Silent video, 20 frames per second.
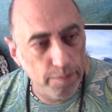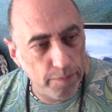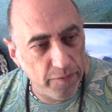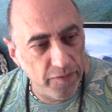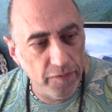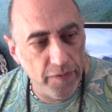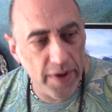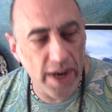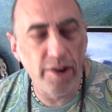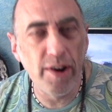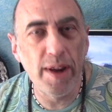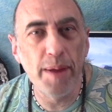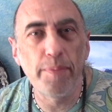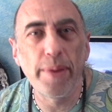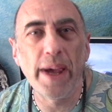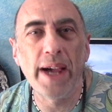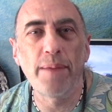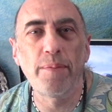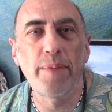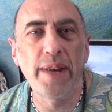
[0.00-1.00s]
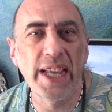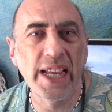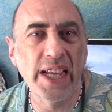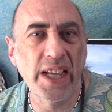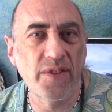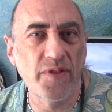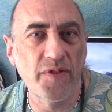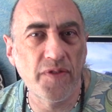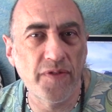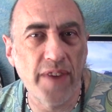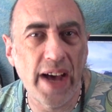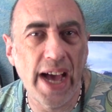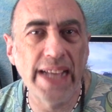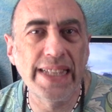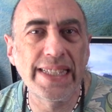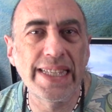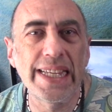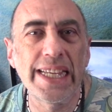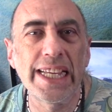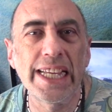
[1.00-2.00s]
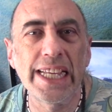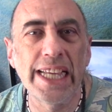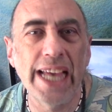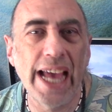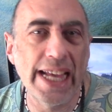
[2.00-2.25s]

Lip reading: very public fighting